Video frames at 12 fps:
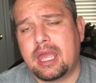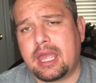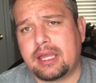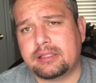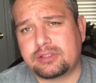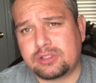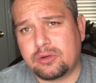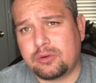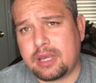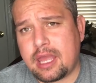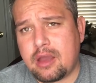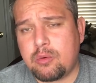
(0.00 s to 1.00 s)
And so
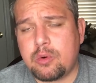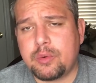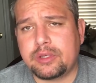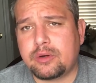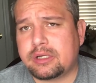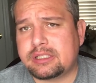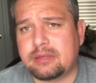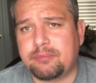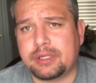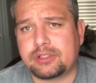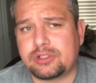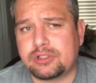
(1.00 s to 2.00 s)
now when we do our team
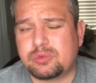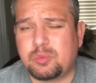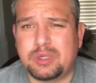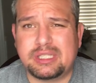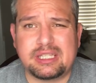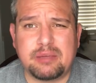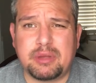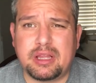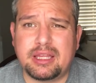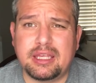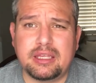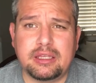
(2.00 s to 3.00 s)
pictures, we
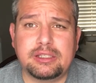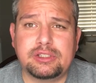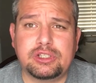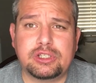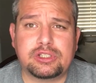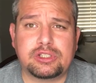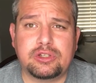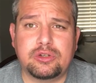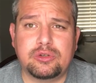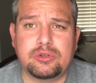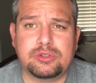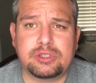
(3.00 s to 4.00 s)
typically just
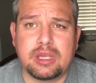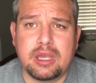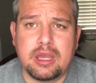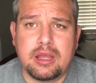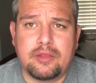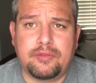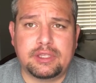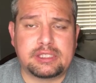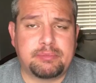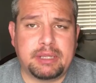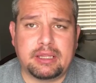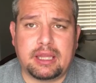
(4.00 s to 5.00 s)
use the
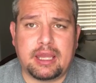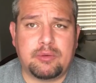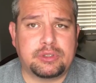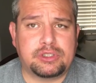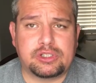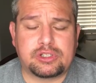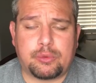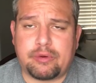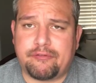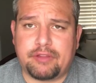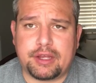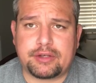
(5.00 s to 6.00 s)
speed light with just a
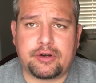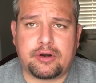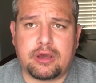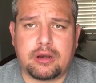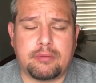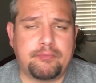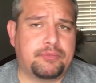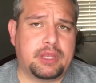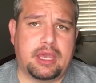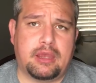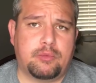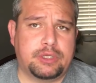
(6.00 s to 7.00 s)
reflector on them
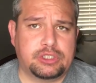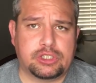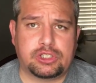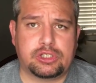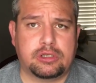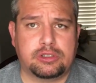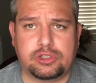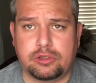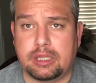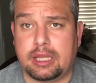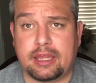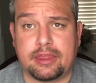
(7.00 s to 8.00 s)
and we just
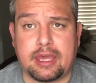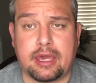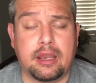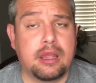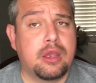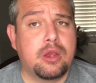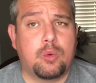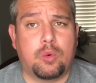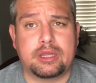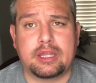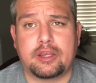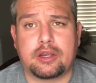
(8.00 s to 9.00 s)
shoot it like that.
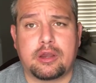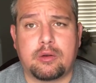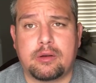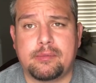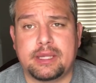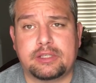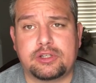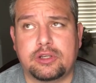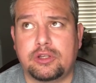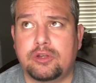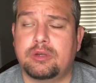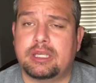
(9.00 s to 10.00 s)
One thing you're gonna wanna make sure
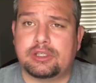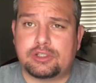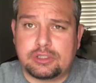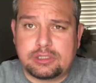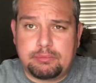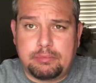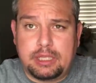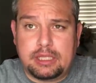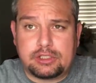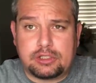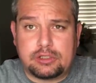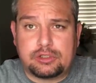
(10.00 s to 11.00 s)
you do, get your,
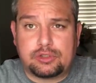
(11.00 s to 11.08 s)
get your